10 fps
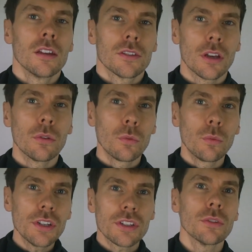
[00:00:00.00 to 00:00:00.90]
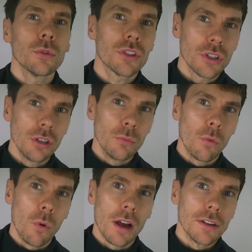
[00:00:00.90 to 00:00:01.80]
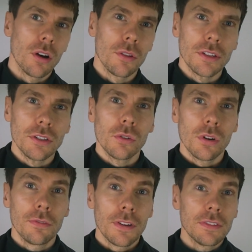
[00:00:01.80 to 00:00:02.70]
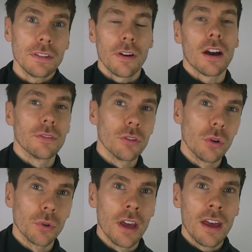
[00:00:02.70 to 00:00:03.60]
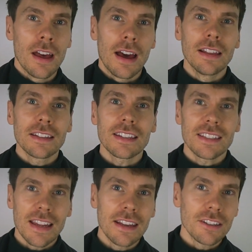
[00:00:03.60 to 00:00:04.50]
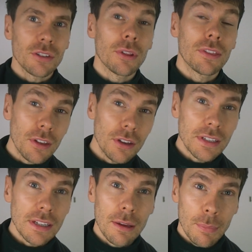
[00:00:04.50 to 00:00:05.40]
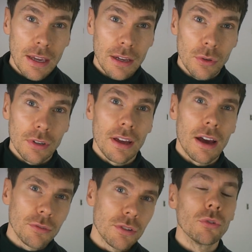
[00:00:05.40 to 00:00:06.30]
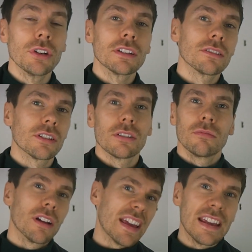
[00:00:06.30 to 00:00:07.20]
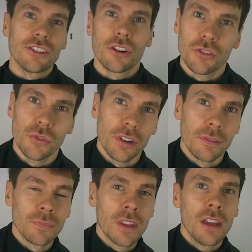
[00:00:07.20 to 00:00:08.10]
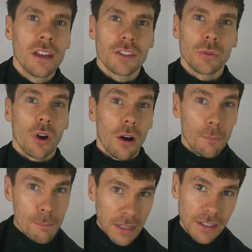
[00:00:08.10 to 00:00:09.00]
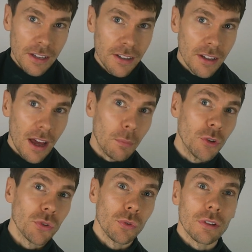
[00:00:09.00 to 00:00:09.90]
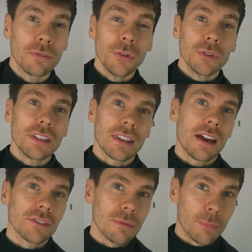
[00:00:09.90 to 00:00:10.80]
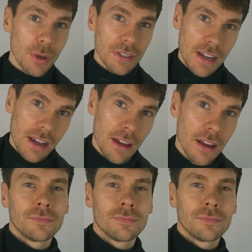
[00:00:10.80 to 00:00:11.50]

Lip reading: So we're just going to assume, why not, that you're a 55-year-old and let's extend it to a 30-year period out to running to like age 100. So we've got $1 million and we're drawing $40,000 per year.